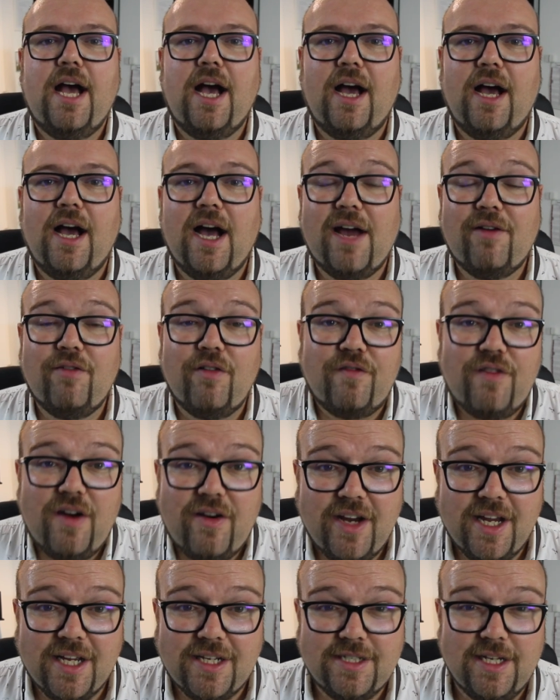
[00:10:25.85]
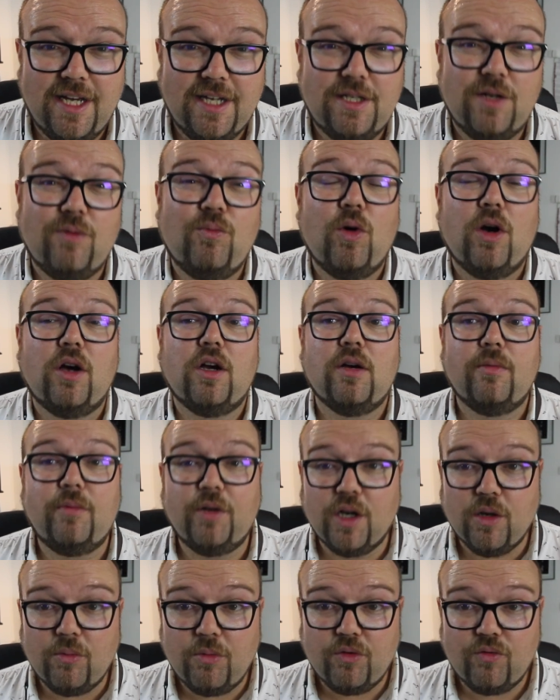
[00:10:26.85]
I have a very exciting one
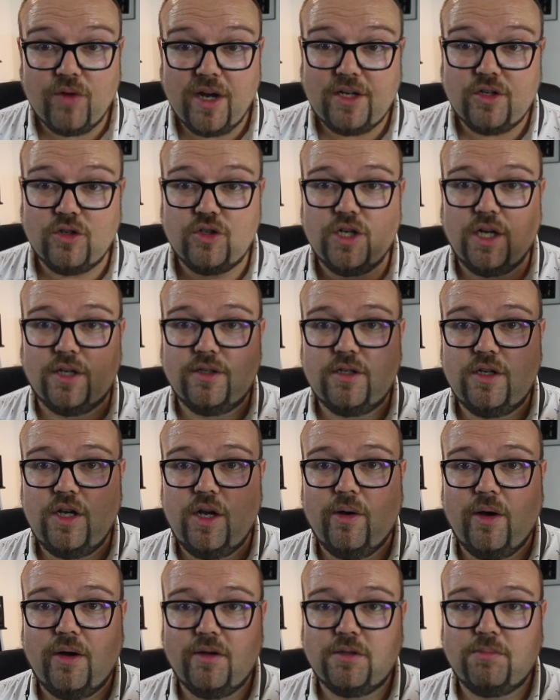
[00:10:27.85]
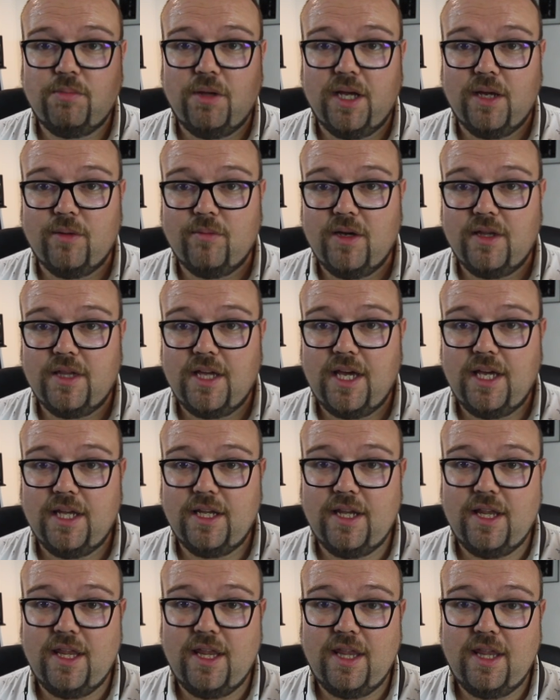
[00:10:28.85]
coming up with Rachel Johnson, who I was playing with
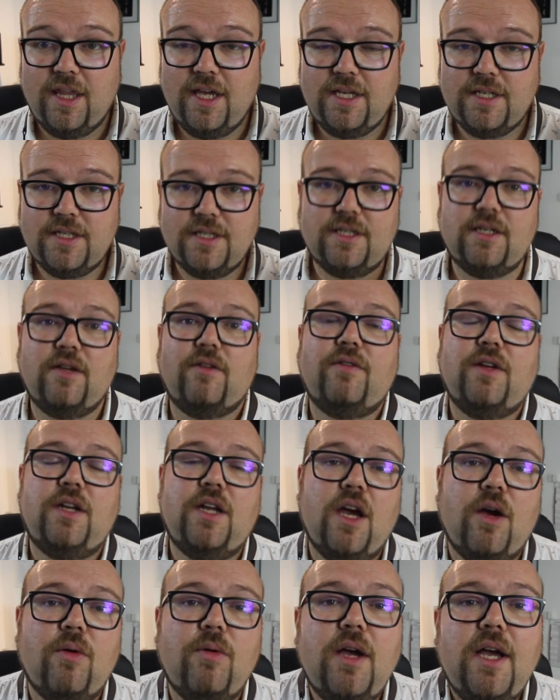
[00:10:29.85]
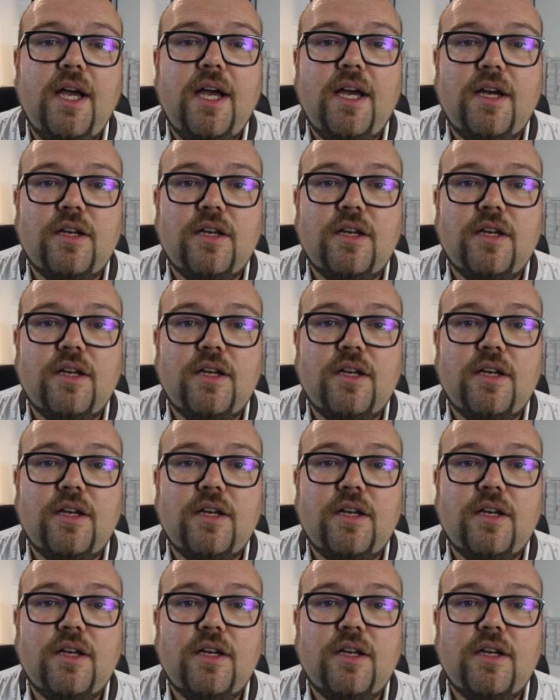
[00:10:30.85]
in this video.